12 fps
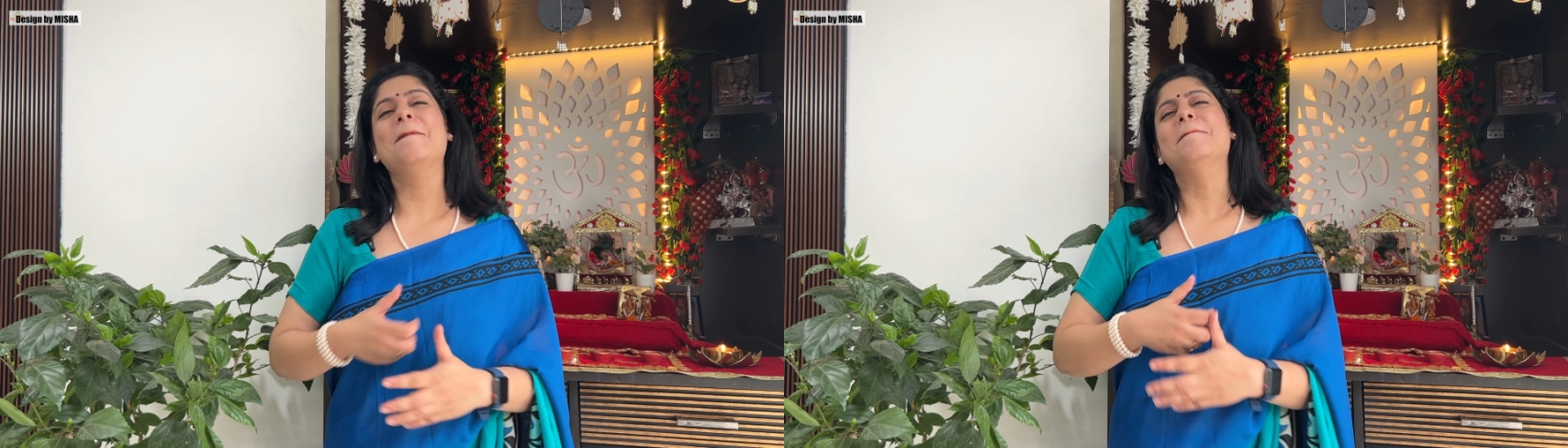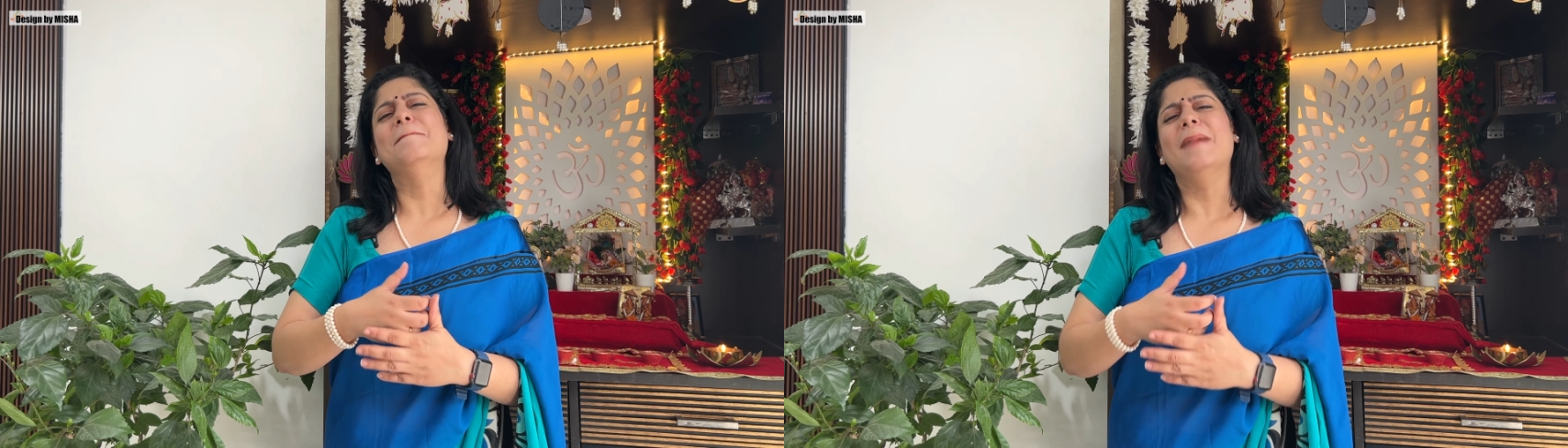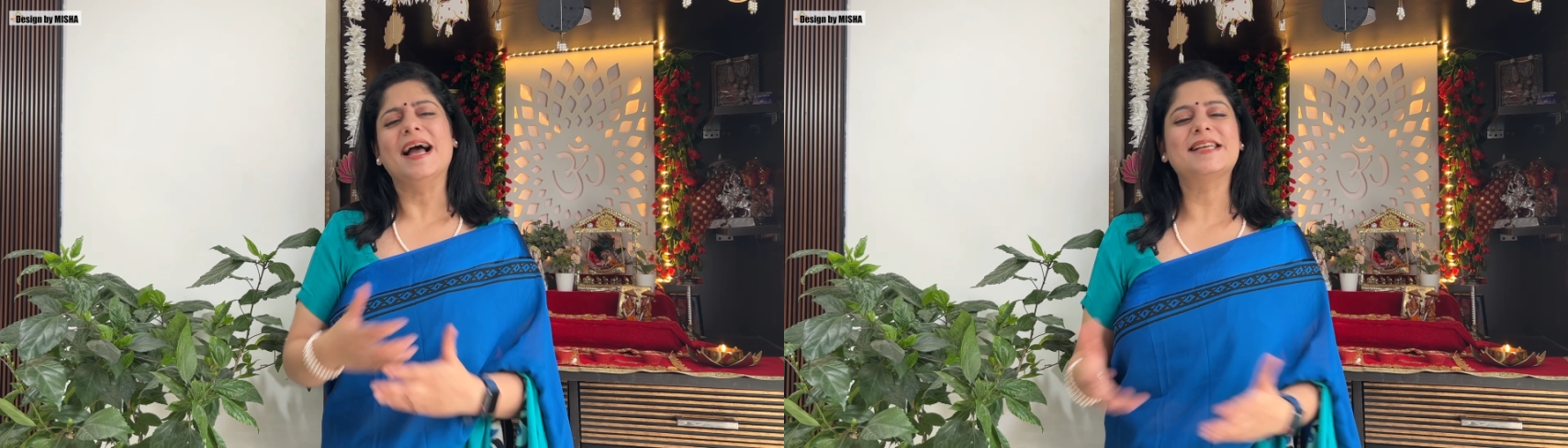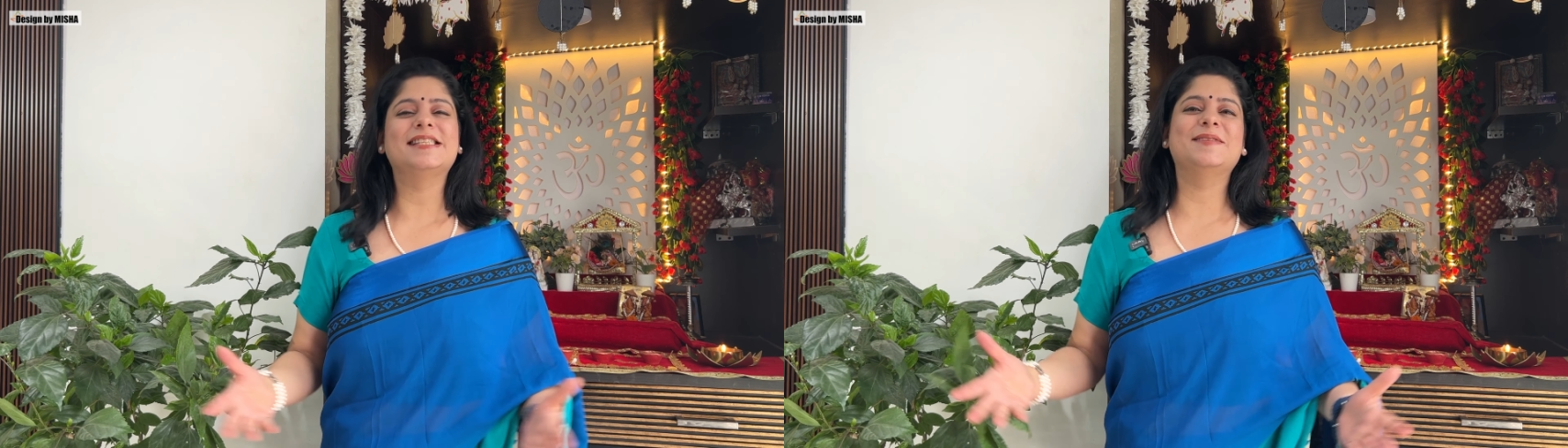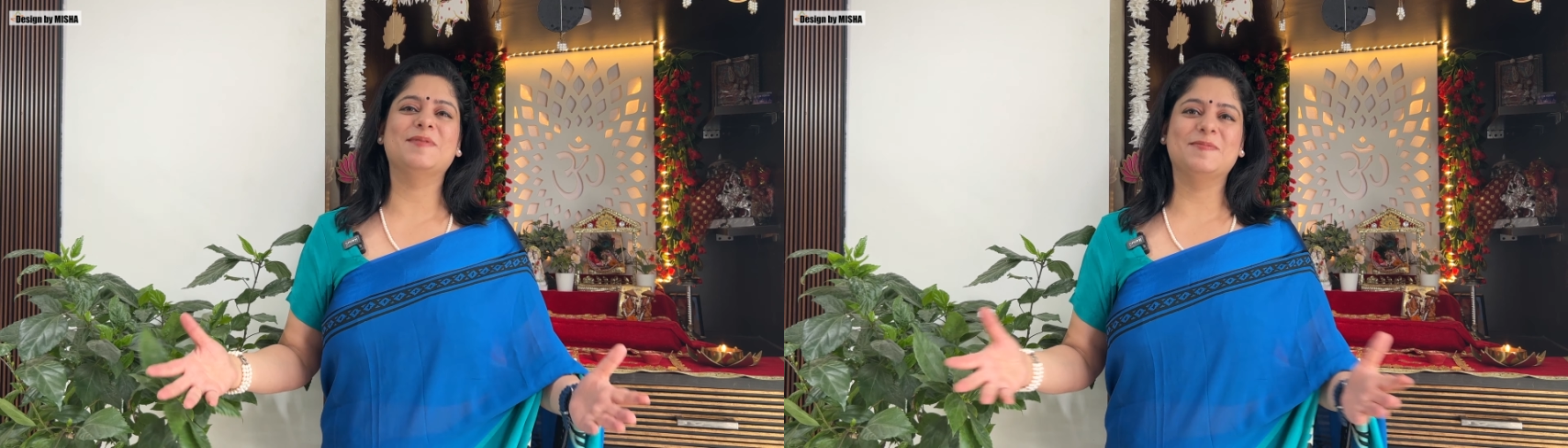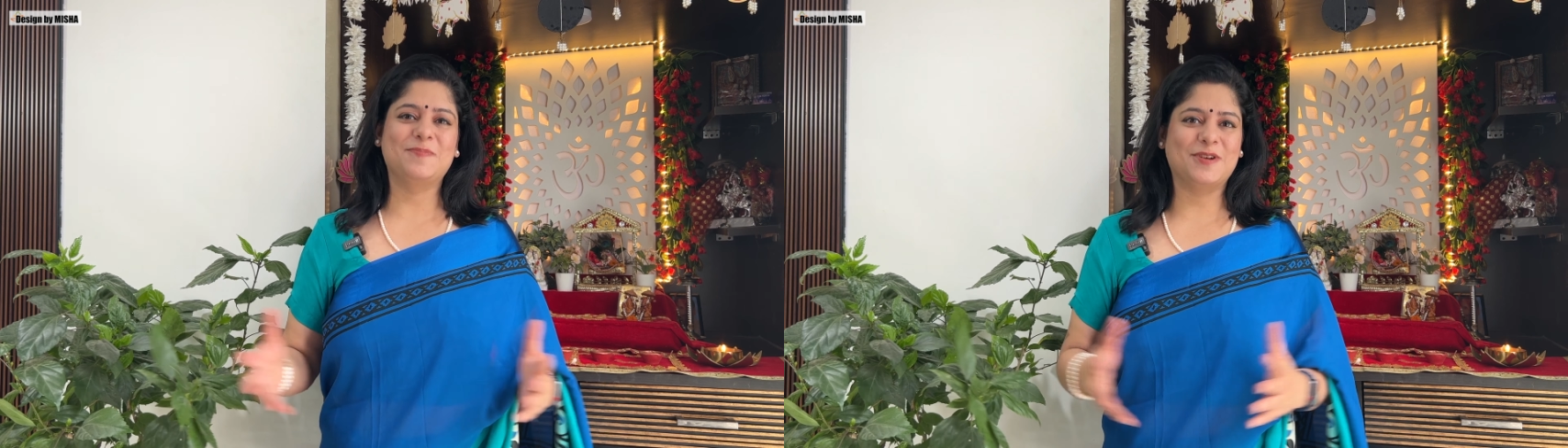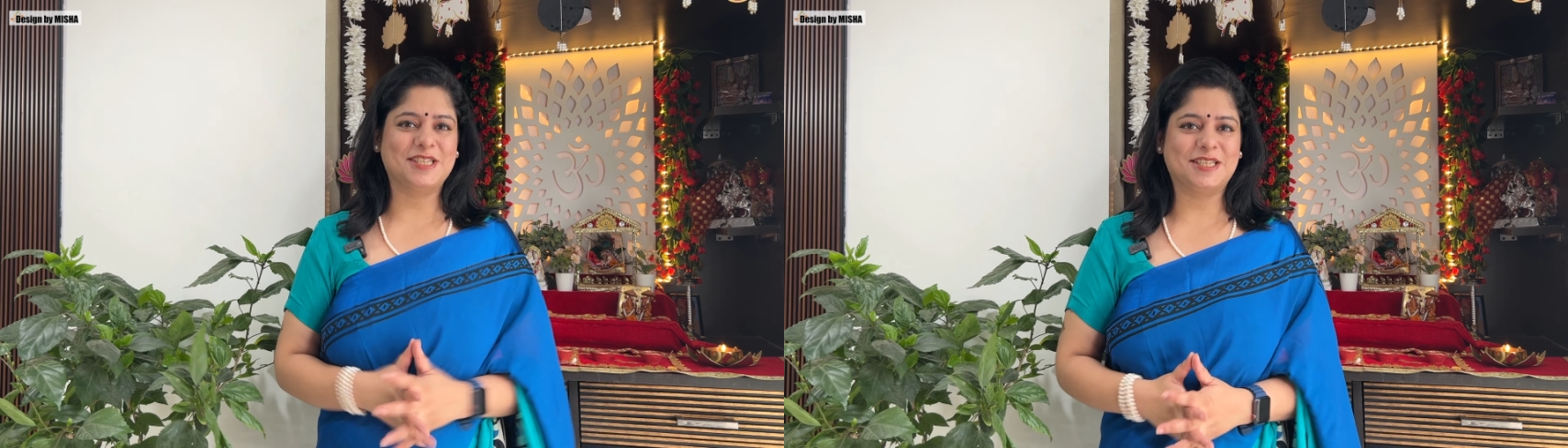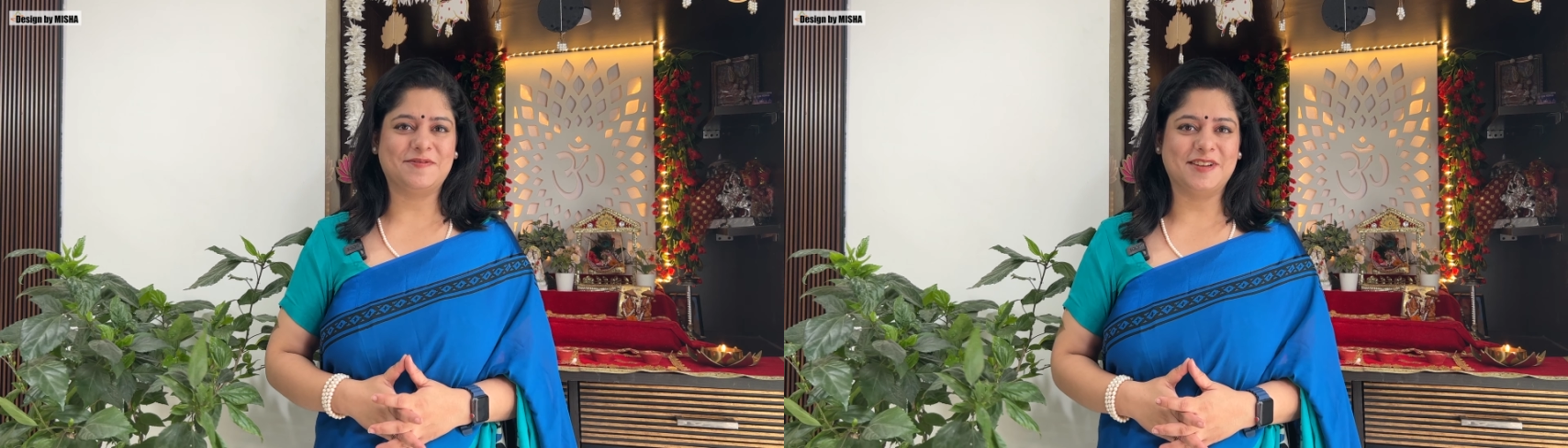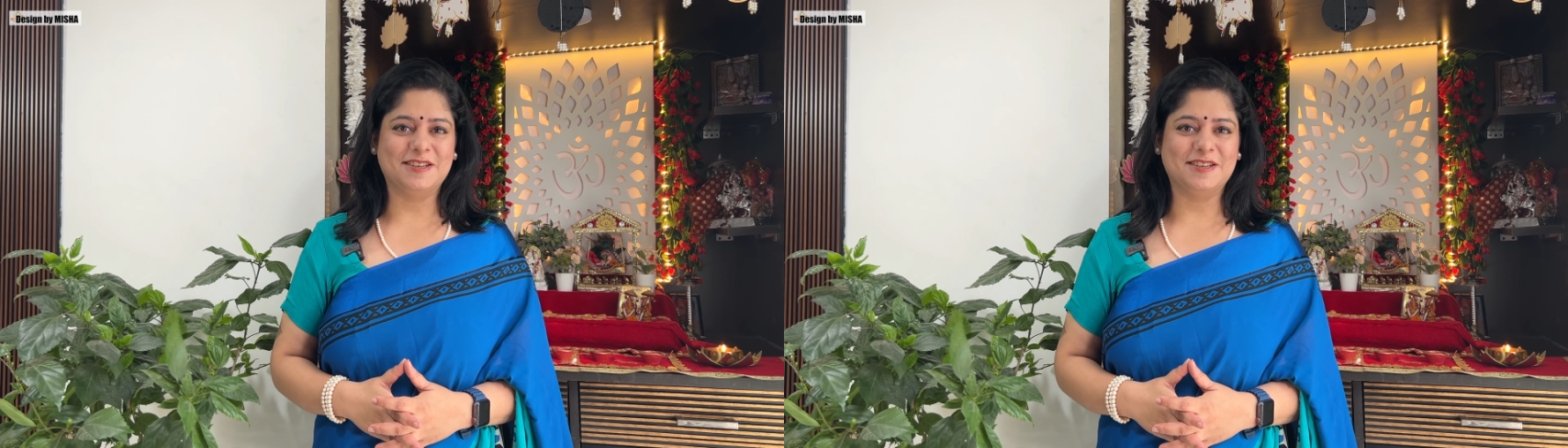maximum positive